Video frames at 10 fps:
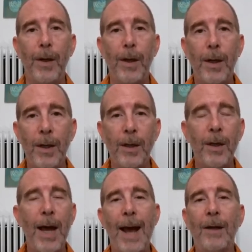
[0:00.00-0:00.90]
in
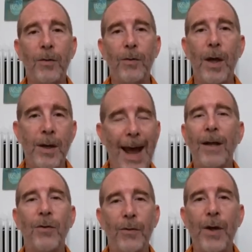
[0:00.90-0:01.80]
acts
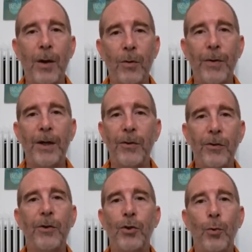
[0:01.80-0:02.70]
of sacrifice in
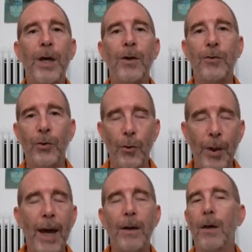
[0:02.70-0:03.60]
such a way so
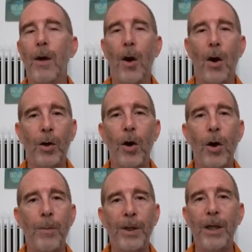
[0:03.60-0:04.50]
that our karma
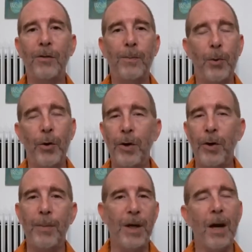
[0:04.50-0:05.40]
gets burned up
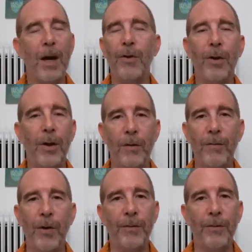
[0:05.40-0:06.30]
and everything
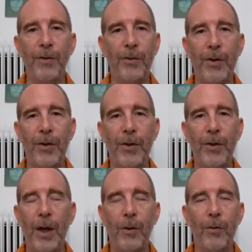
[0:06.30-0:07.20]
involved in the
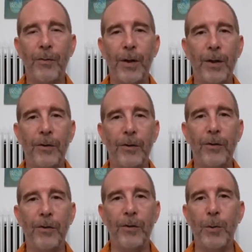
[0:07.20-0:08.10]
sacrifice is
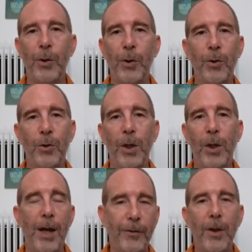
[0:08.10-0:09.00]
spiritualized.